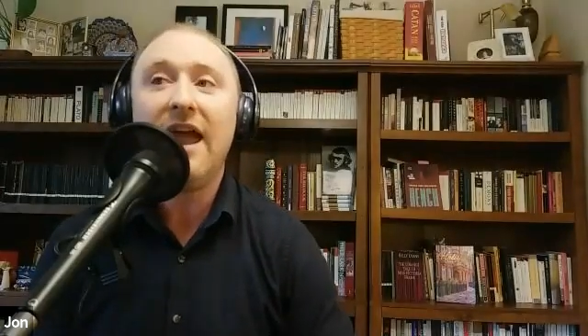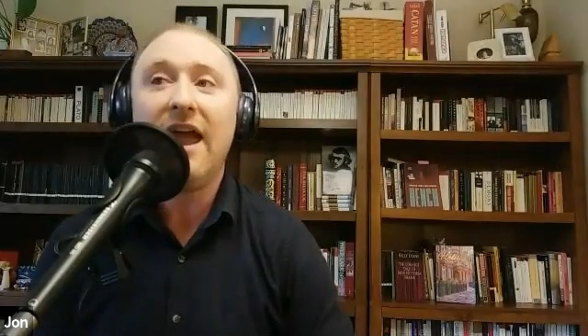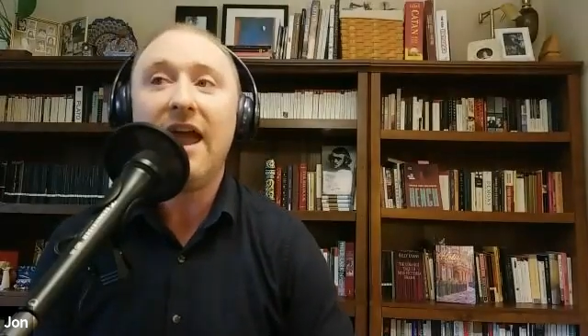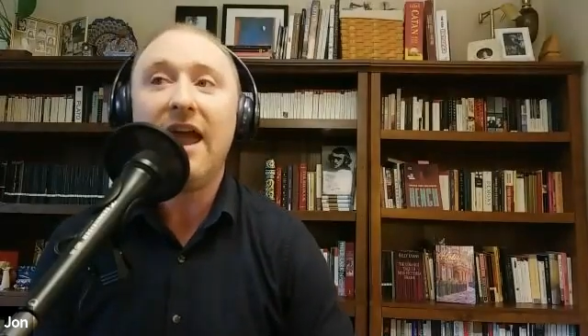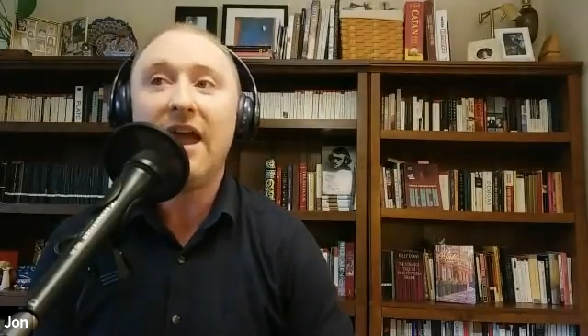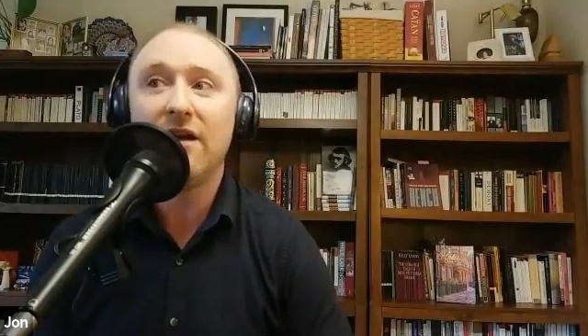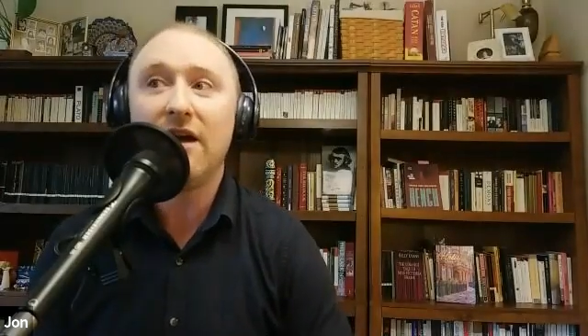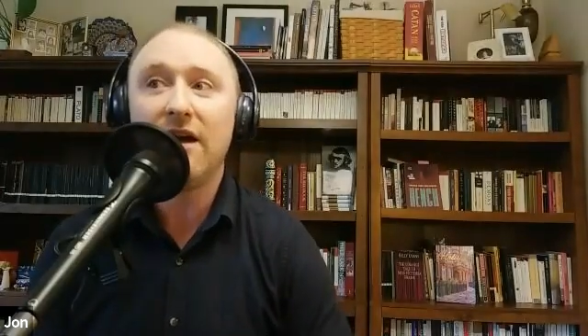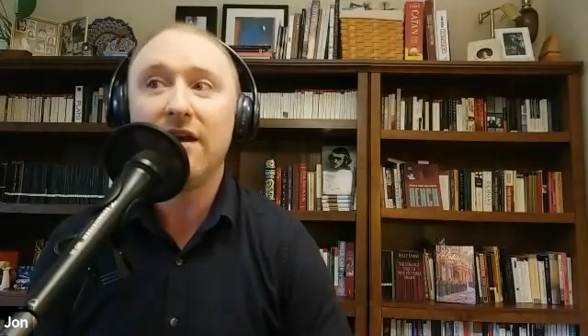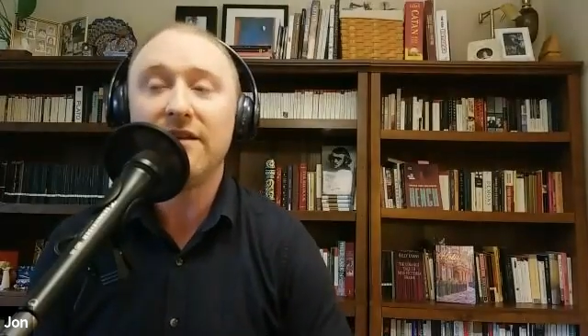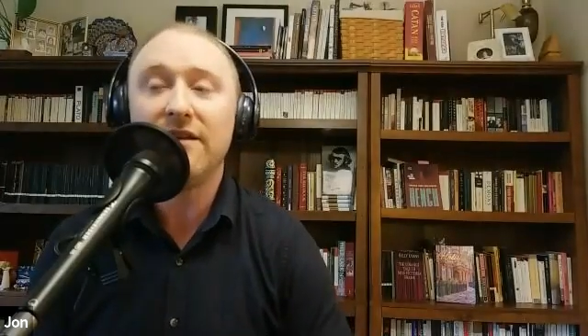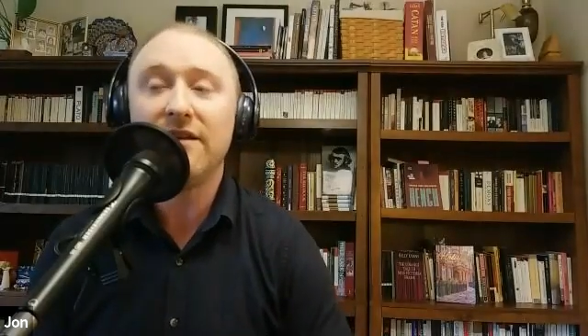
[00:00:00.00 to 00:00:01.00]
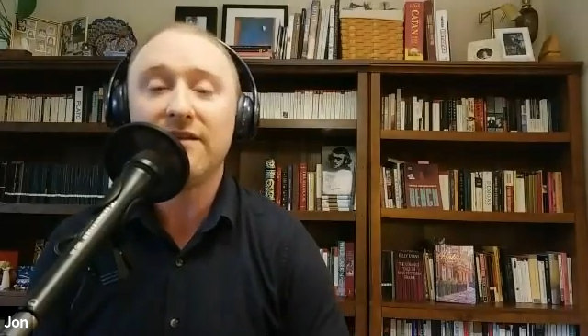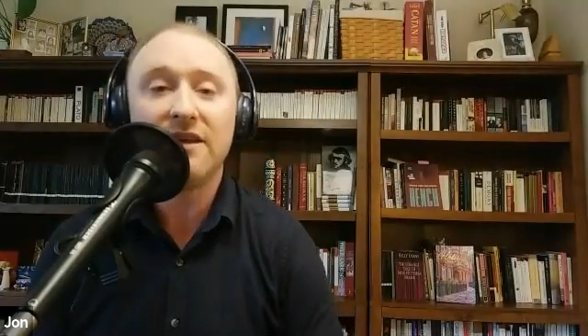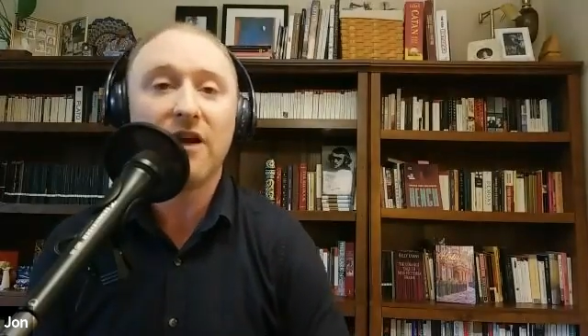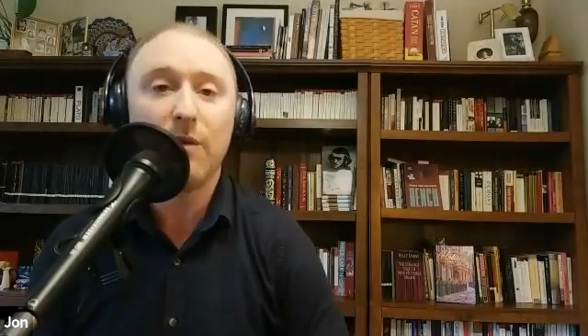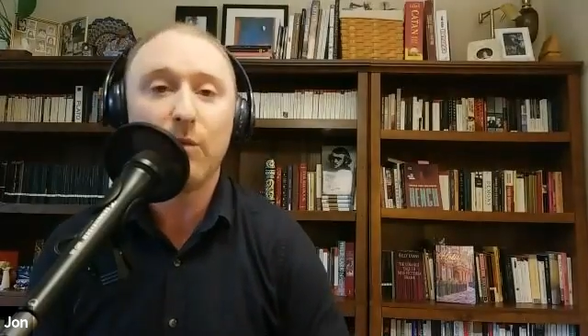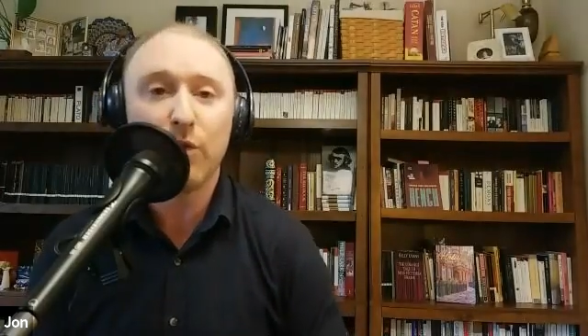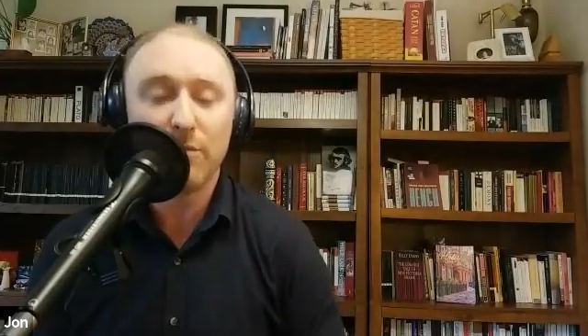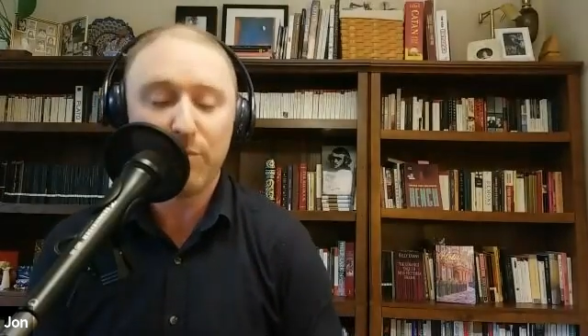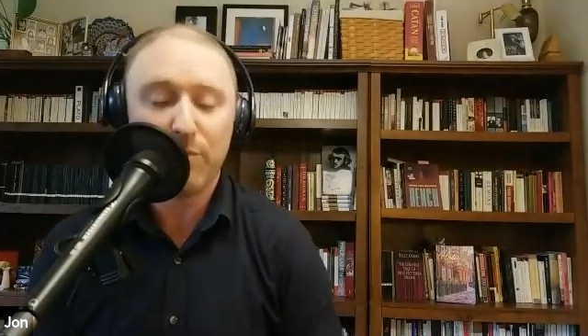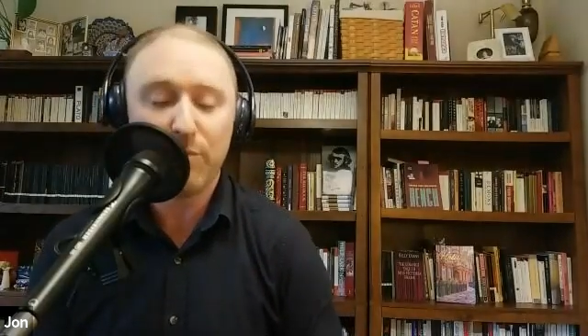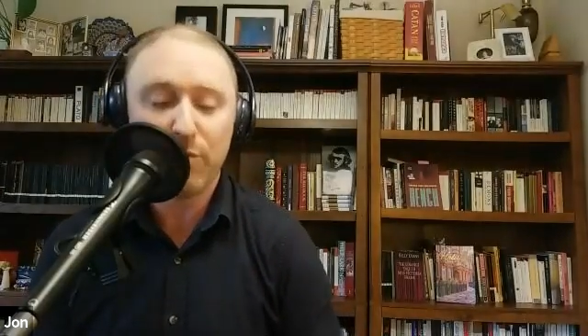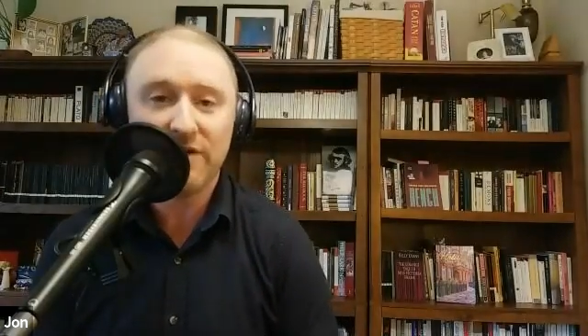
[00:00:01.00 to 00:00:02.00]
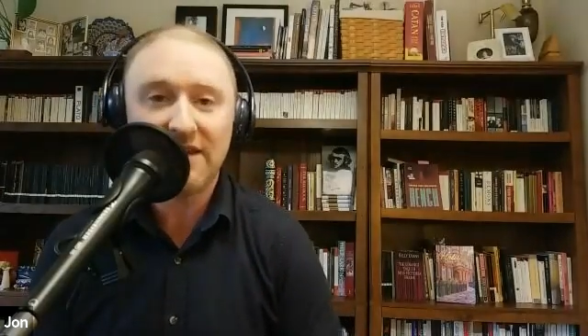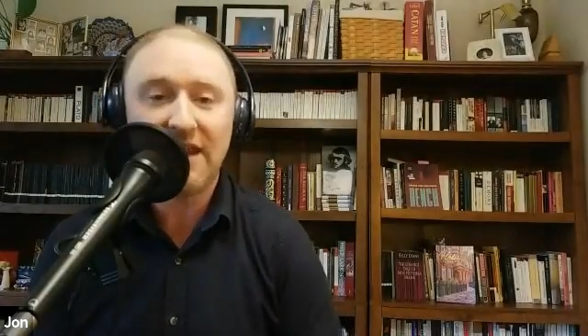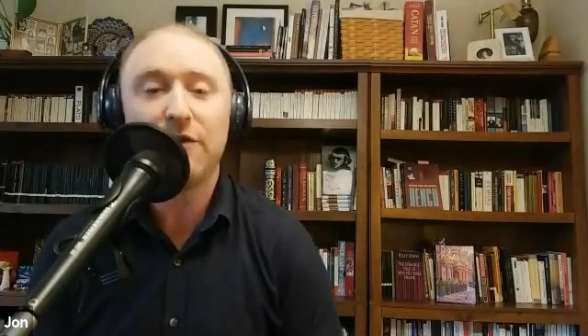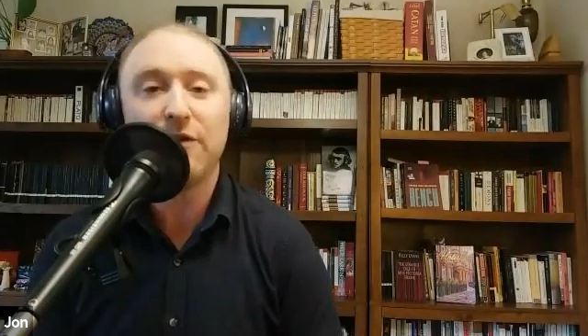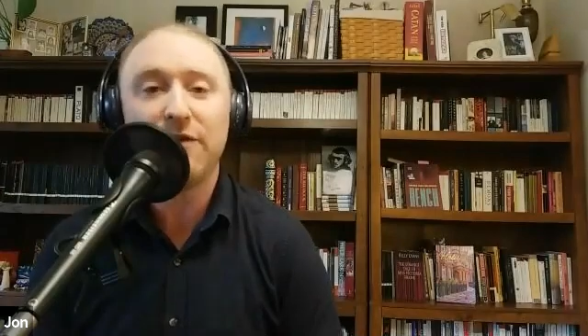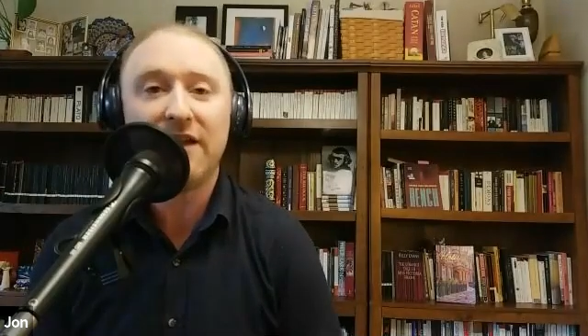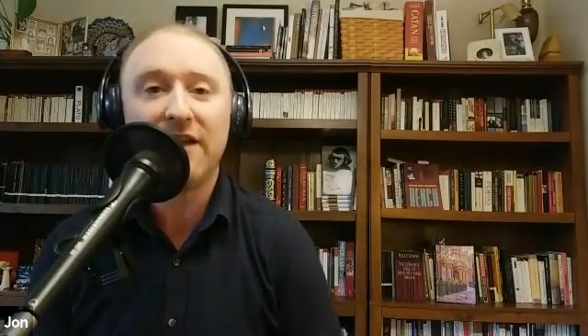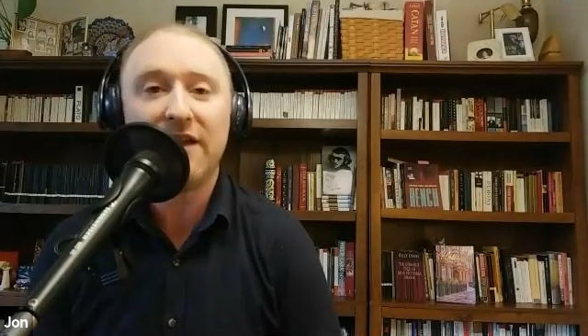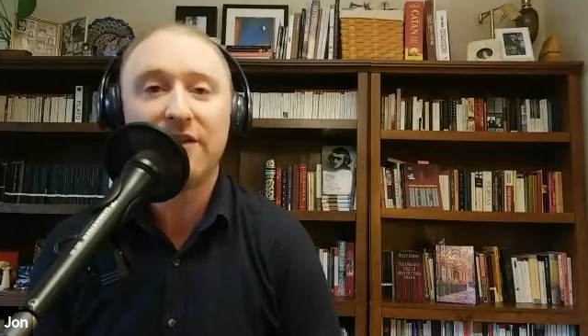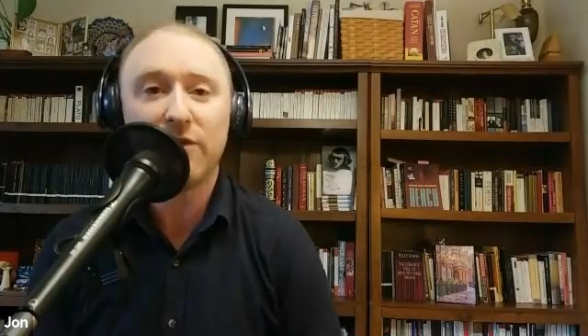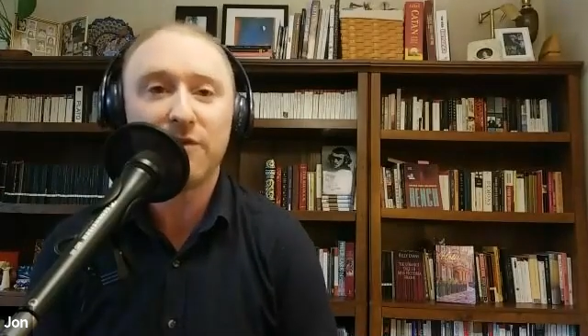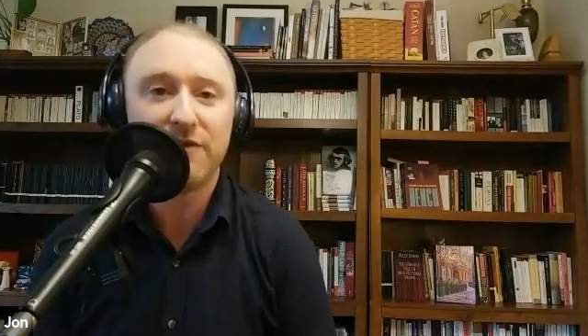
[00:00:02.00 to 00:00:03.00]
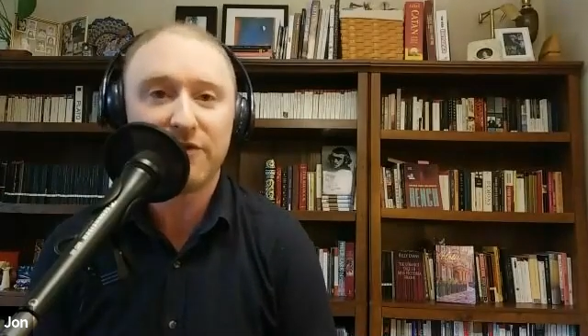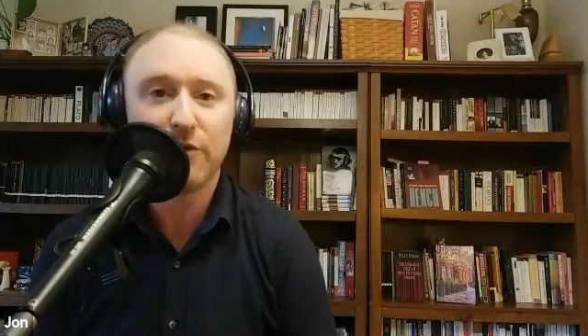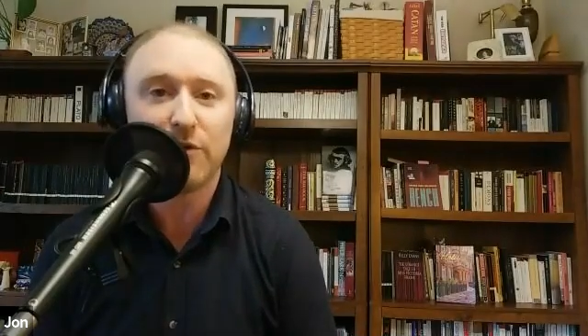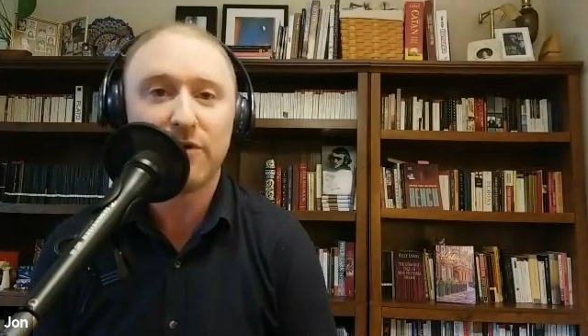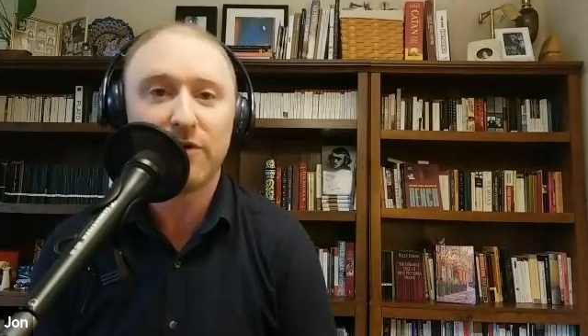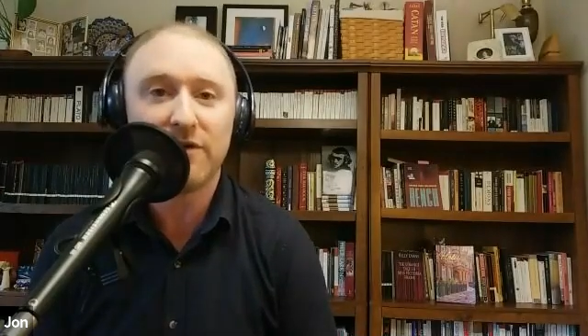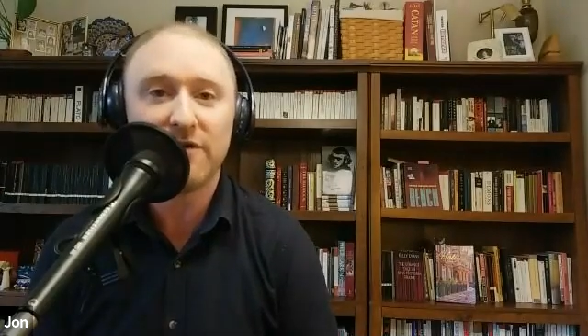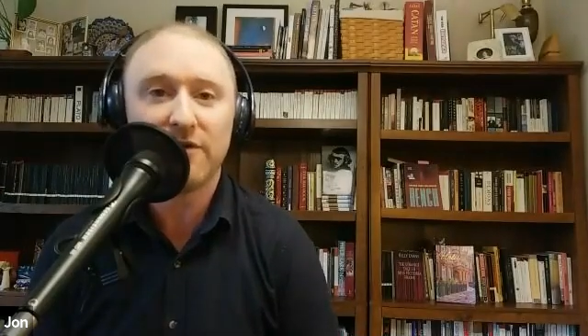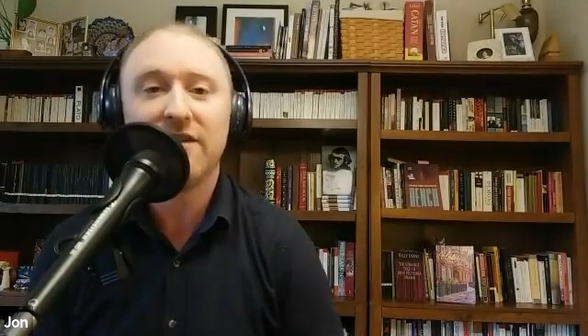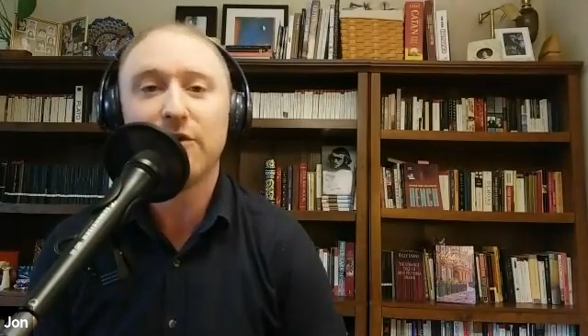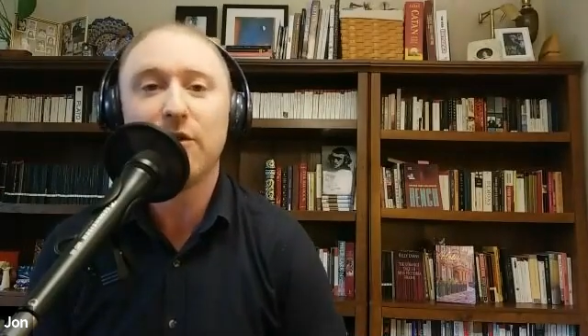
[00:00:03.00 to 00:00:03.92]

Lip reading: and a sitcom were put together, that's what some of the stories are like.